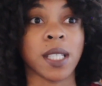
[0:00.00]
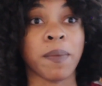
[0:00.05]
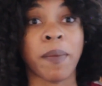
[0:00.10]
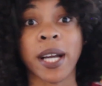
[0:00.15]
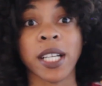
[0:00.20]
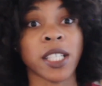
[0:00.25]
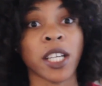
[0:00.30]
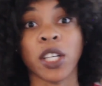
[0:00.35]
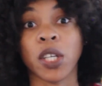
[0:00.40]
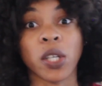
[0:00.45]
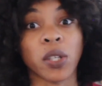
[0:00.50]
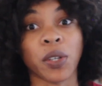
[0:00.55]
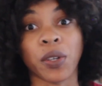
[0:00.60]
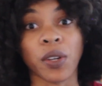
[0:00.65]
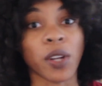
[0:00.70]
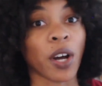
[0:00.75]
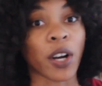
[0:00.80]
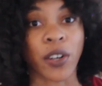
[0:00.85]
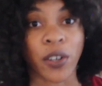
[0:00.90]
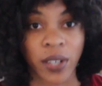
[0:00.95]
might take you a
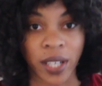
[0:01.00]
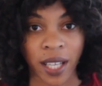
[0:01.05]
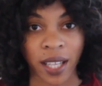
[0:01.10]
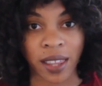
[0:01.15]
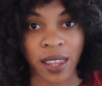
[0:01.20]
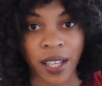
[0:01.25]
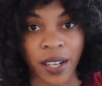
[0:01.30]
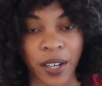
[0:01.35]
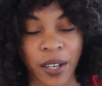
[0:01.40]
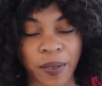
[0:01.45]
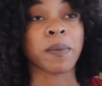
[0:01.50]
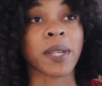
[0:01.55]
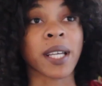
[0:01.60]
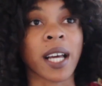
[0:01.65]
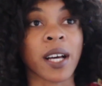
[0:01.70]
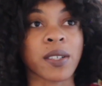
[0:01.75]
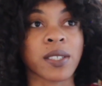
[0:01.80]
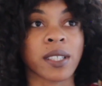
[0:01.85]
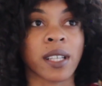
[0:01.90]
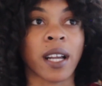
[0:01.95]
little longer to get there.
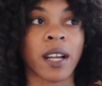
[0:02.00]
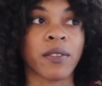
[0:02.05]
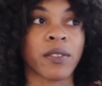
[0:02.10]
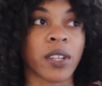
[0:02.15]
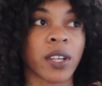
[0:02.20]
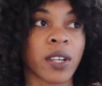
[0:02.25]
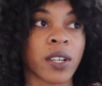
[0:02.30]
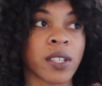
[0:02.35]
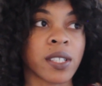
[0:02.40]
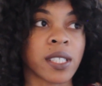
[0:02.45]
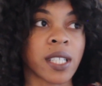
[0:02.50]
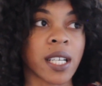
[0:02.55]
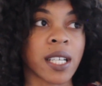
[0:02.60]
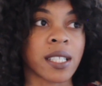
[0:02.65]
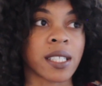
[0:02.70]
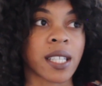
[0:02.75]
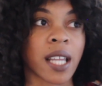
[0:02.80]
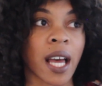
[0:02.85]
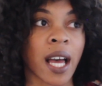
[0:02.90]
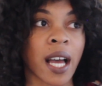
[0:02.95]
Something else that I've learned
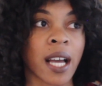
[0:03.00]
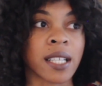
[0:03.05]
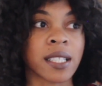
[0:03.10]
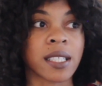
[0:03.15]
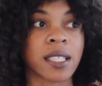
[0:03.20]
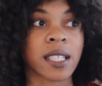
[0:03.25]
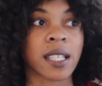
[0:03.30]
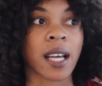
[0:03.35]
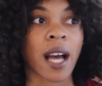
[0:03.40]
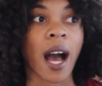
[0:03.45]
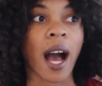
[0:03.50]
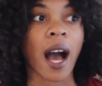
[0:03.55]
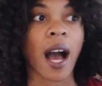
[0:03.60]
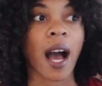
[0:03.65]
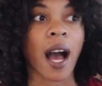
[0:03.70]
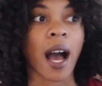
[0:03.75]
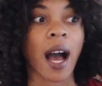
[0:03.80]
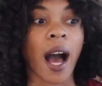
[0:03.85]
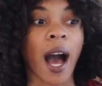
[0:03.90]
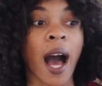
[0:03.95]
is that
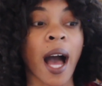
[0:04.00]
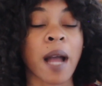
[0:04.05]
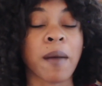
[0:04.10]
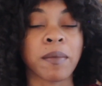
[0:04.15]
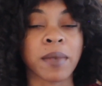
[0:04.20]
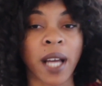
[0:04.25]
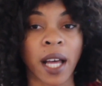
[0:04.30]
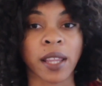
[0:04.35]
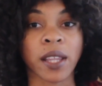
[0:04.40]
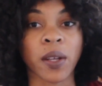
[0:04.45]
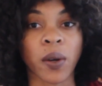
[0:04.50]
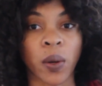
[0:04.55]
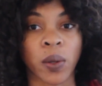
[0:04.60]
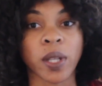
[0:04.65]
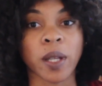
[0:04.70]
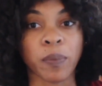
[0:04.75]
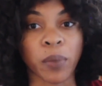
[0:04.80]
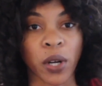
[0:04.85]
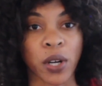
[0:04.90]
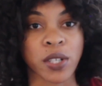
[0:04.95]
I'm not the
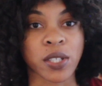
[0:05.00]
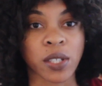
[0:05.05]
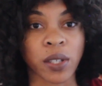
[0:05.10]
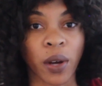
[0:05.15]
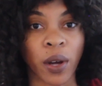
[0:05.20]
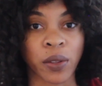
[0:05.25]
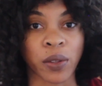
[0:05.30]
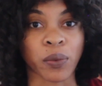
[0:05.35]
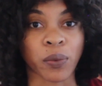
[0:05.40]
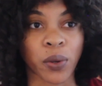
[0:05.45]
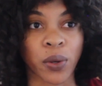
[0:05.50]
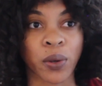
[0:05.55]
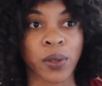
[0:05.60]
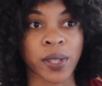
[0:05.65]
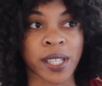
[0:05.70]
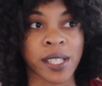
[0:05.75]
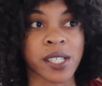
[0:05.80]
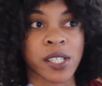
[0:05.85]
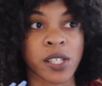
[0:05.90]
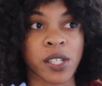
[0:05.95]
only person on the
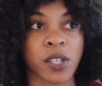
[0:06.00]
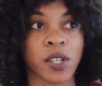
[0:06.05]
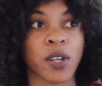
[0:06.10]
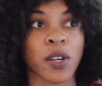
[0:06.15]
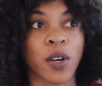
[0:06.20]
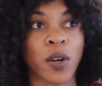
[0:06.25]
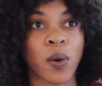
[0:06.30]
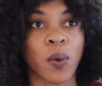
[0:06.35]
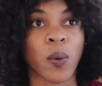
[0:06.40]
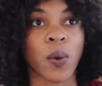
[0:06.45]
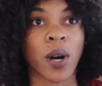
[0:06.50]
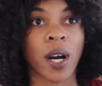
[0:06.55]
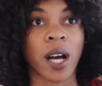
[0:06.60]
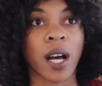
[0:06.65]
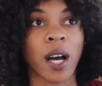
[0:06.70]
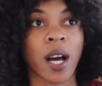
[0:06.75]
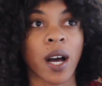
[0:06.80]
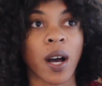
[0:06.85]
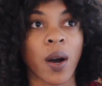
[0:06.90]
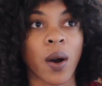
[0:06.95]
road that doesn't know
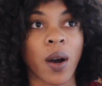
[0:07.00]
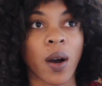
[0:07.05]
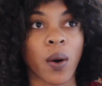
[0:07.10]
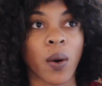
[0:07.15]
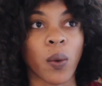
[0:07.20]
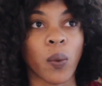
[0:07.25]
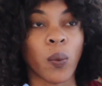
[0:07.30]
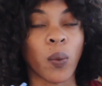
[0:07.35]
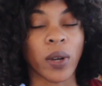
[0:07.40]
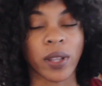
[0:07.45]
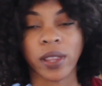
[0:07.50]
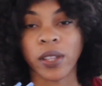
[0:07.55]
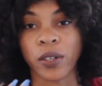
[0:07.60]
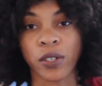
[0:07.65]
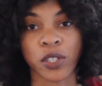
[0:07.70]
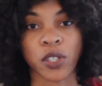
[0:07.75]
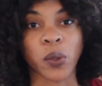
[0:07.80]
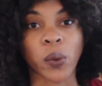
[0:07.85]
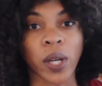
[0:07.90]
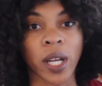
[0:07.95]
what
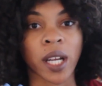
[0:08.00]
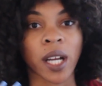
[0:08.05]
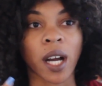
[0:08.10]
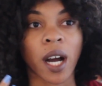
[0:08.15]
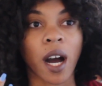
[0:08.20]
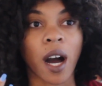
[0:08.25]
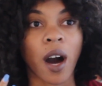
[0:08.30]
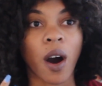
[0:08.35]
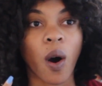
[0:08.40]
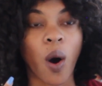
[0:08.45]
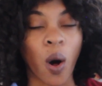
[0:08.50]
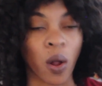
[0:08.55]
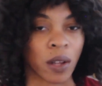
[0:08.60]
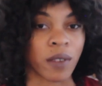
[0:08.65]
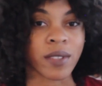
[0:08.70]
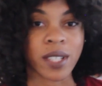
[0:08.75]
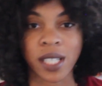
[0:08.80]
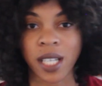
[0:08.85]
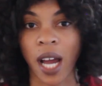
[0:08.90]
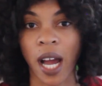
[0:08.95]
they're doing all
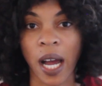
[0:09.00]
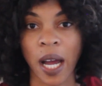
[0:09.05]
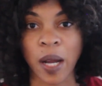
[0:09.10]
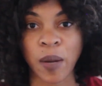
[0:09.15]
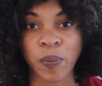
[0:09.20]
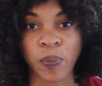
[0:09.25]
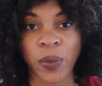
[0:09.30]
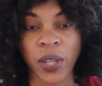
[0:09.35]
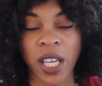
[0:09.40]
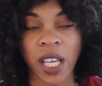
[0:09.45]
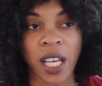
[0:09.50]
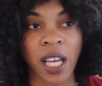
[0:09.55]
of the time.